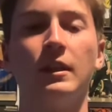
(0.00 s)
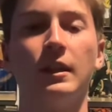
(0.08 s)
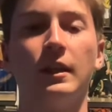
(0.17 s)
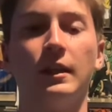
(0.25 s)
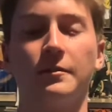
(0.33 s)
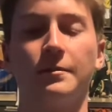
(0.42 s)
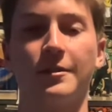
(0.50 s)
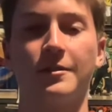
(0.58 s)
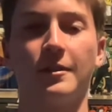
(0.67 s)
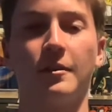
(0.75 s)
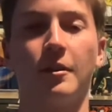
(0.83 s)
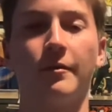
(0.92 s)
And especially
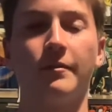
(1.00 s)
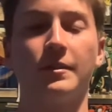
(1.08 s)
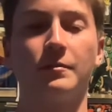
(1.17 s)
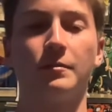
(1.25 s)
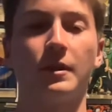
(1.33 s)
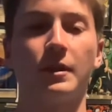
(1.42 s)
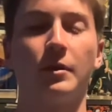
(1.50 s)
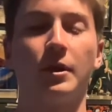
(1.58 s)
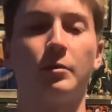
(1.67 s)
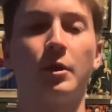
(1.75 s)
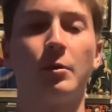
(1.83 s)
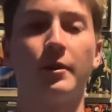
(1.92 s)
in an offense like Mike
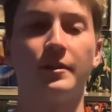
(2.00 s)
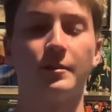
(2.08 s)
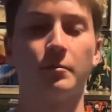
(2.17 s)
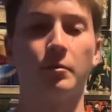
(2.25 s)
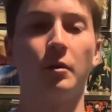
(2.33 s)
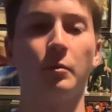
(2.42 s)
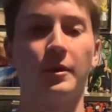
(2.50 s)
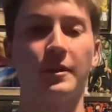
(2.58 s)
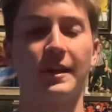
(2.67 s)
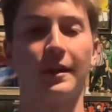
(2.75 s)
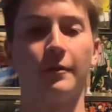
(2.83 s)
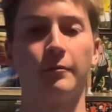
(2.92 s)
Bray wants to run, where it's
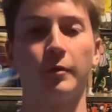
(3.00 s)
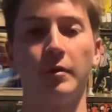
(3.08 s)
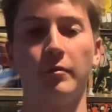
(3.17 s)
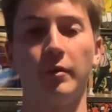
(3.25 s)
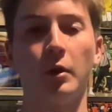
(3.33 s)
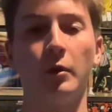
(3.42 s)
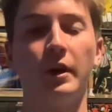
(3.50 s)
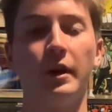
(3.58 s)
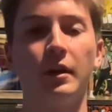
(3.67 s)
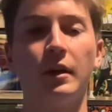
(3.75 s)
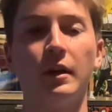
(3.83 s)
kind of free flowing.